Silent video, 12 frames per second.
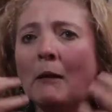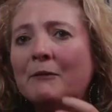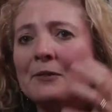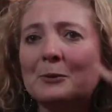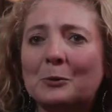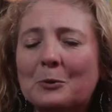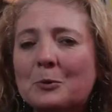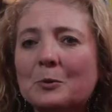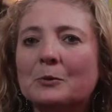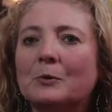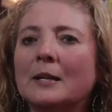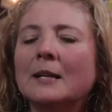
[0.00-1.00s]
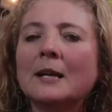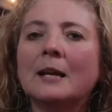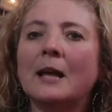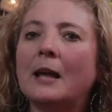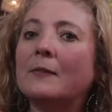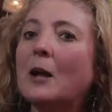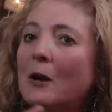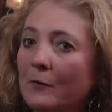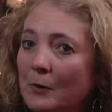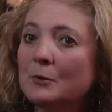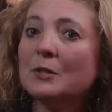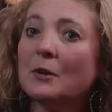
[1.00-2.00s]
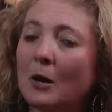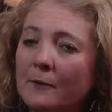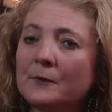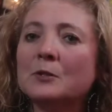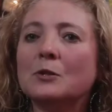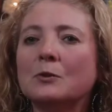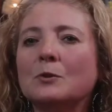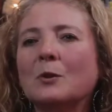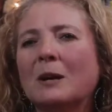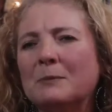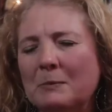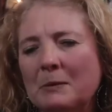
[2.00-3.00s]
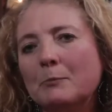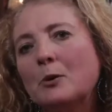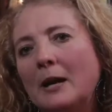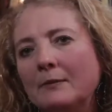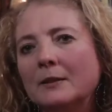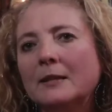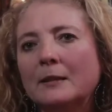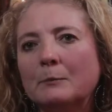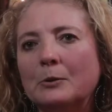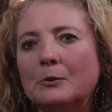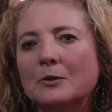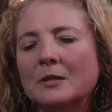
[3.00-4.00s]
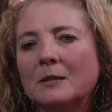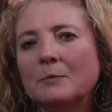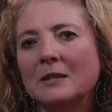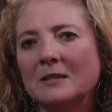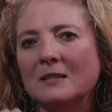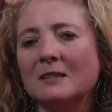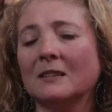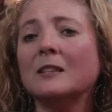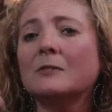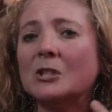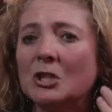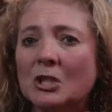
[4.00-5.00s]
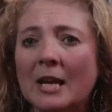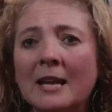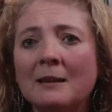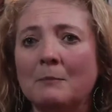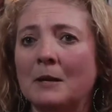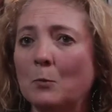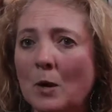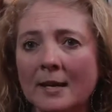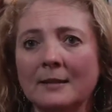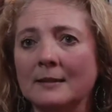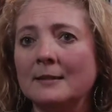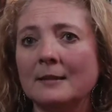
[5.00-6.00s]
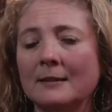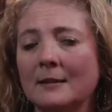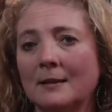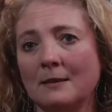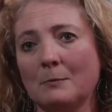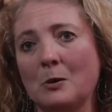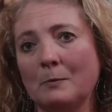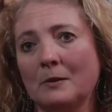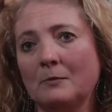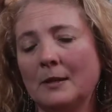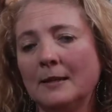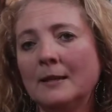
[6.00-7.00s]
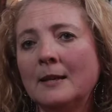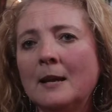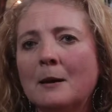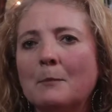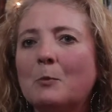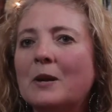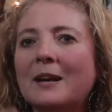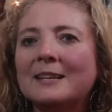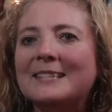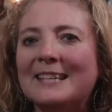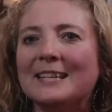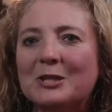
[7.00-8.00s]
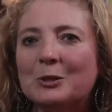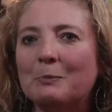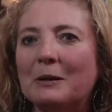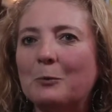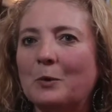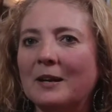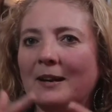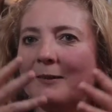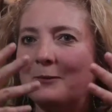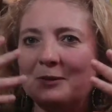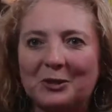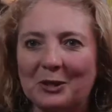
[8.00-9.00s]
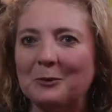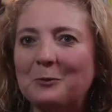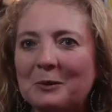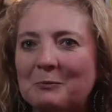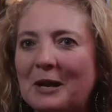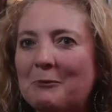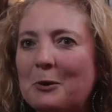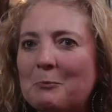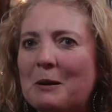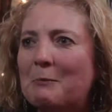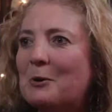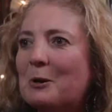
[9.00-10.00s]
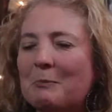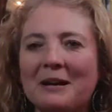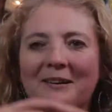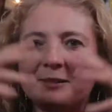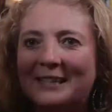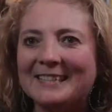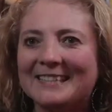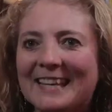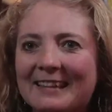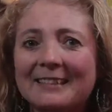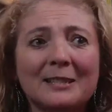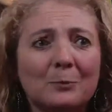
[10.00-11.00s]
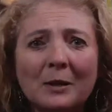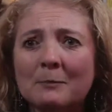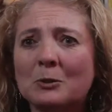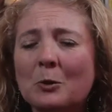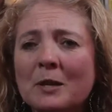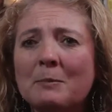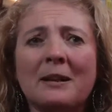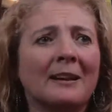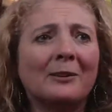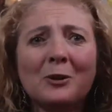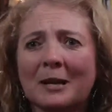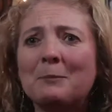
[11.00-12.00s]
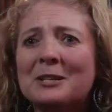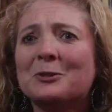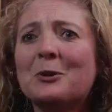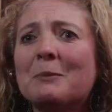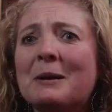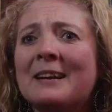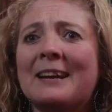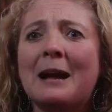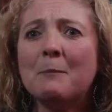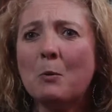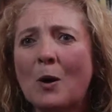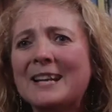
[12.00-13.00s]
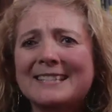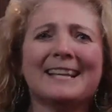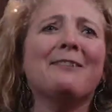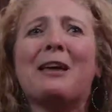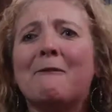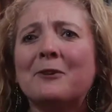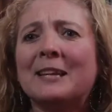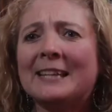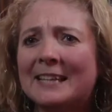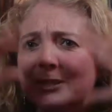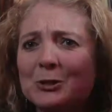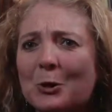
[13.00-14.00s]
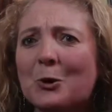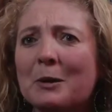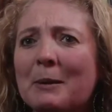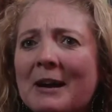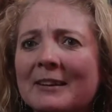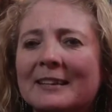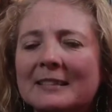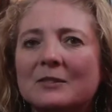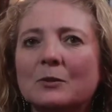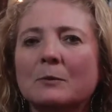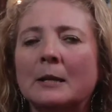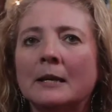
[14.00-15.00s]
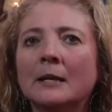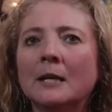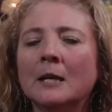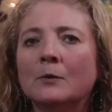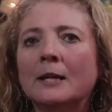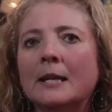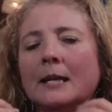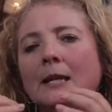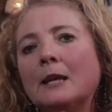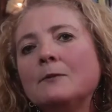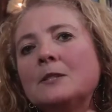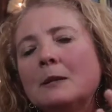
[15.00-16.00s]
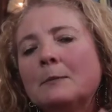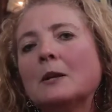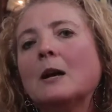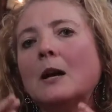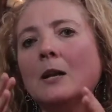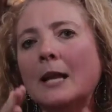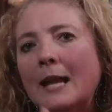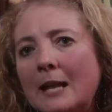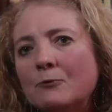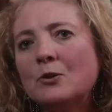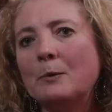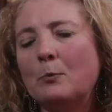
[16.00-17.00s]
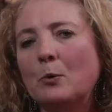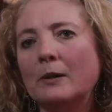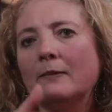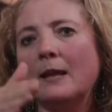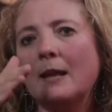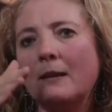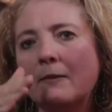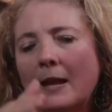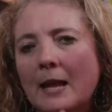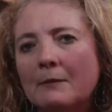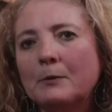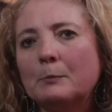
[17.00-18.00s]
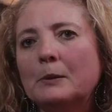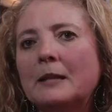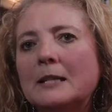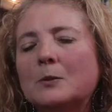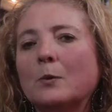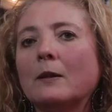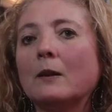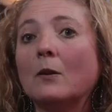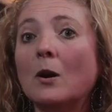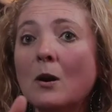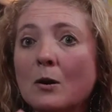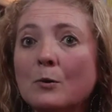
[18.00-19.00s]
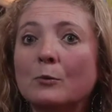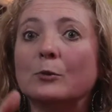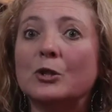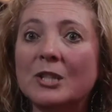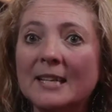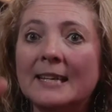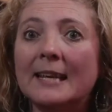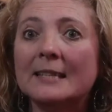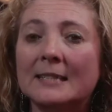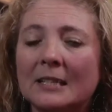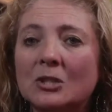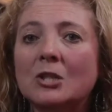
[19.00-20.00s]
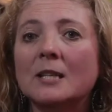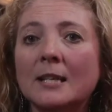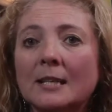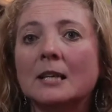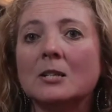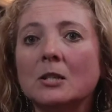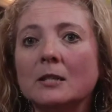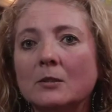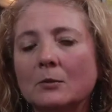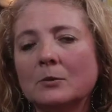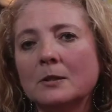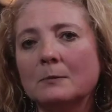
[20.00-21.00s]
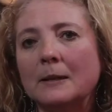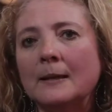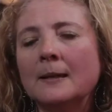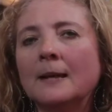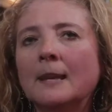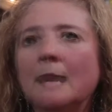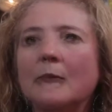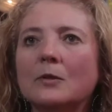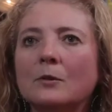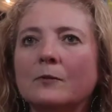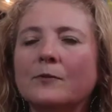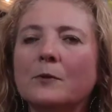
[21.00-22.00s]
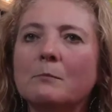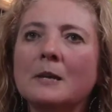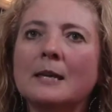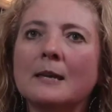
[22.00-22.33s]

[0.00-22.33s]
feel awkward, right? And those are often students who come to me privately and personally because there's a lot of shame in whiteness at the moment, right? But when I teach about what I share, what I wrote my book about, and I say, this is what I'm talking about, and look, I'm going to talk about it. I'm a white South African. Let's talk about it. Let's talk about it, right? It gives them an entry point. They have a place where they go, oh, she gets it. She can actually talk to me. So for me,